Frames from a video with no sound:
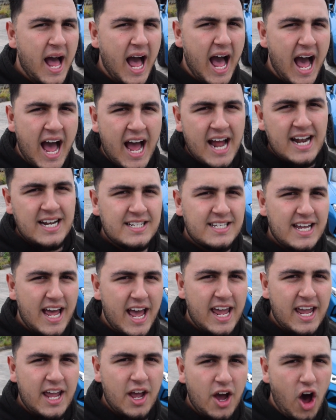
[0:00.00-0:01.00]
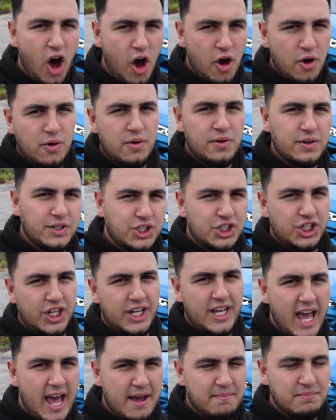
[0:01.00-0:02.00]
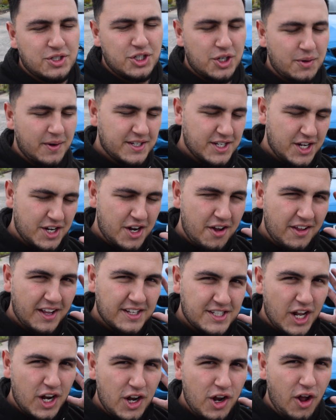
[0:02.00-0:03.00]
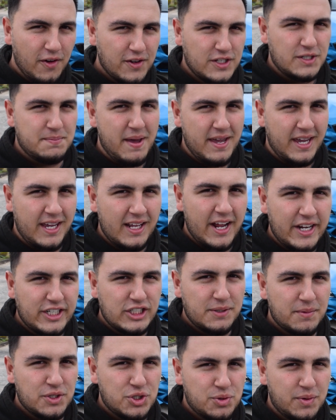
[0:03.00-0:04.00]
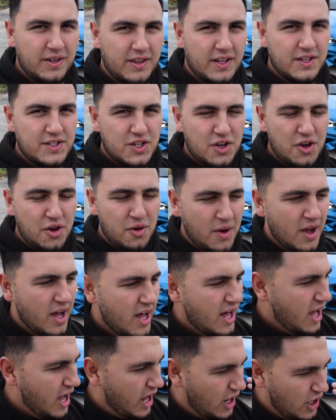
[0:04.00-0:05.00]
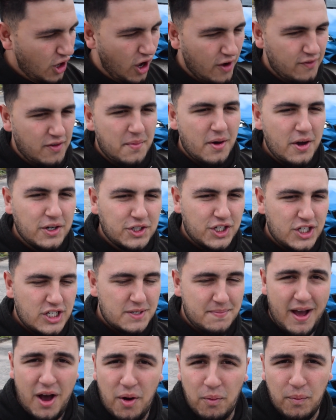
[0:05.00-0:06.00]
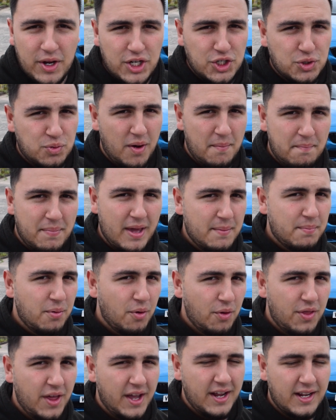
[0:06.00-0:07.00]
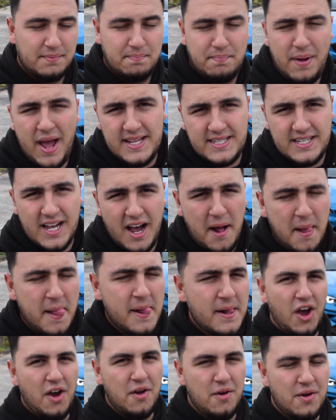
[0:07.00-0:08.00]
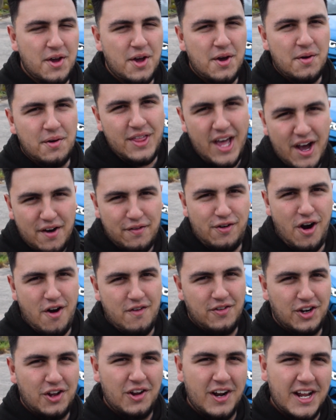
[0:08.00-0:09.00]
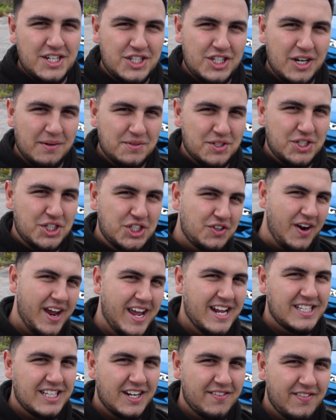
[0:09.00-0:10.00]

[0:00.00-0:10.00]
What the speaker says: and a OG M2 is. I know there's a lot of speculation between the two, a lot of emotions about which one people think better. So without further ado, let's jump straight into the